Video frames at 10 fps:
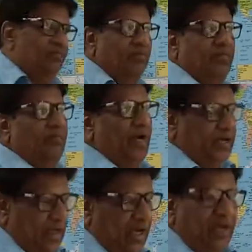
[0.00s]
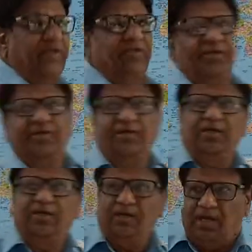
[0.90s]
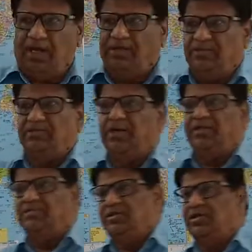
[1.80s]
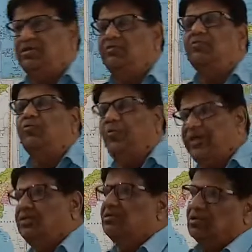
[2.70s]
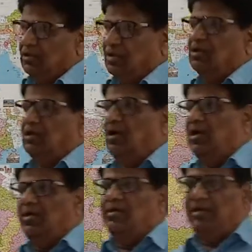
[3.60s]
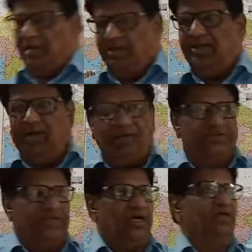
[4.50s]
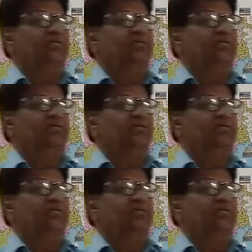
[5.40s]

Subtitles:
by heredity, and there is a queen. And India is the